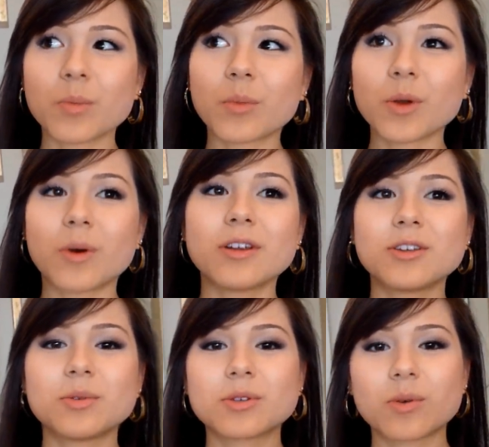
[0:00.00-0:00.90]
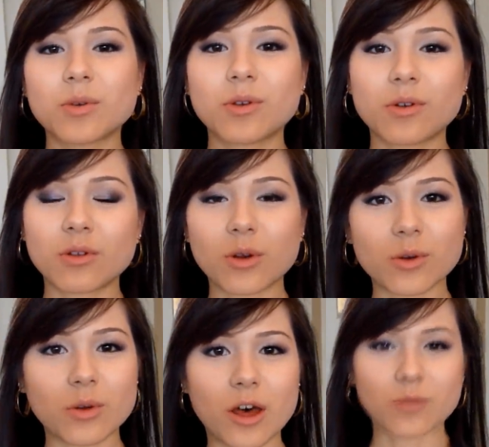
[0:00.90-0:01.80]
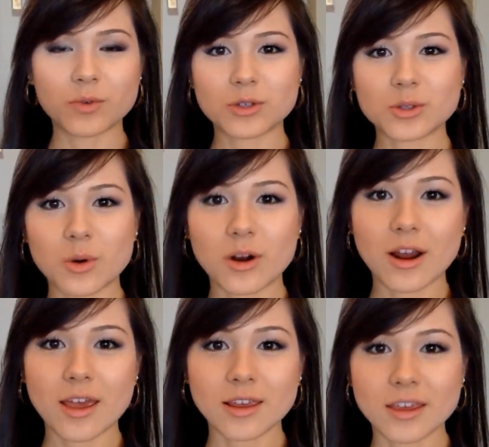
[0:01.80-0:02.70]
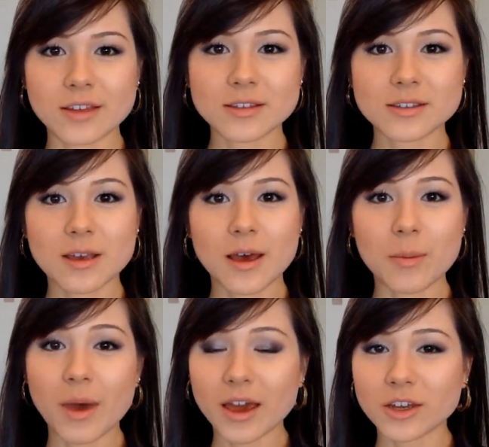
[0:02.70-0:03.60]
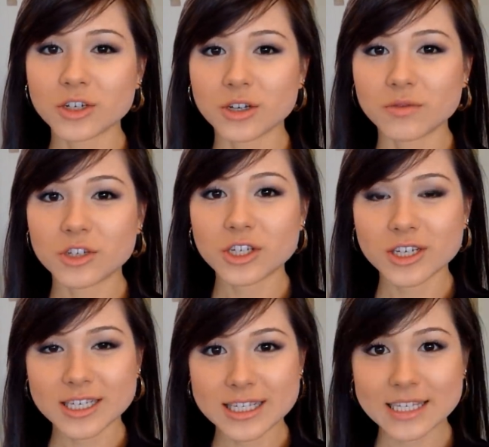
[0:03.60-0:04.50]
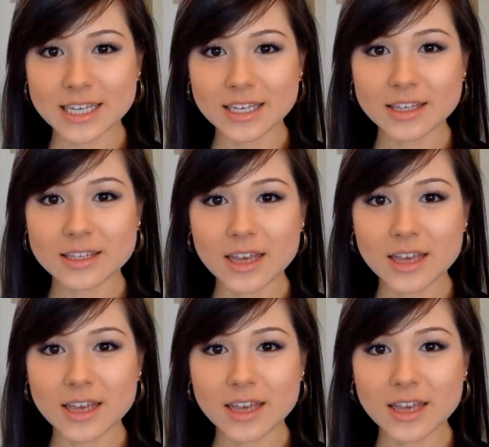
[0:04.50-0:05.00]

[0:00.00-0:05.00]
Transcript: What you want to do is go to your local health food store and get a package of chia seeds.